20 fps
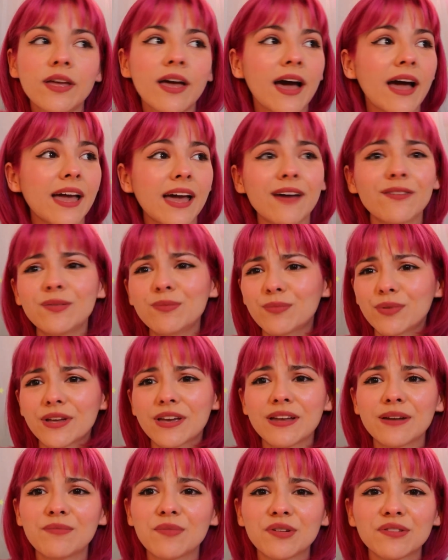I haven't
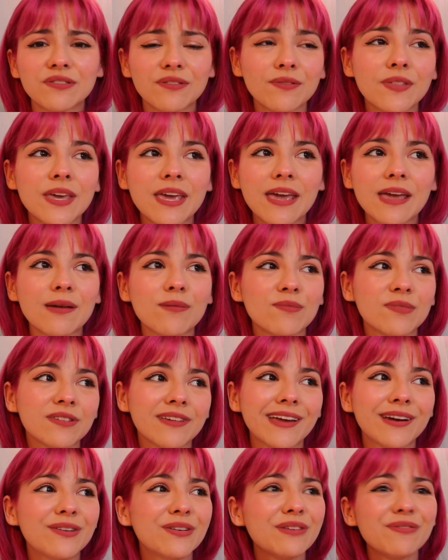played most of the games.
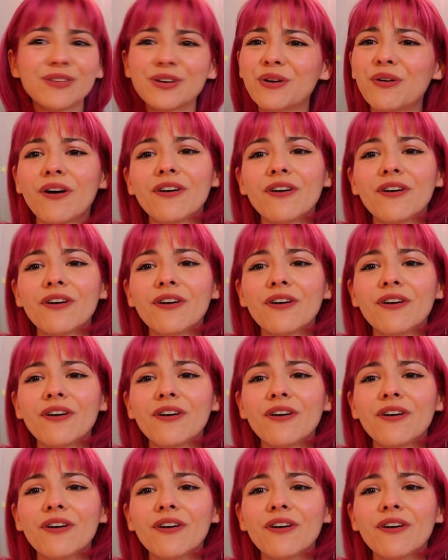I don't even know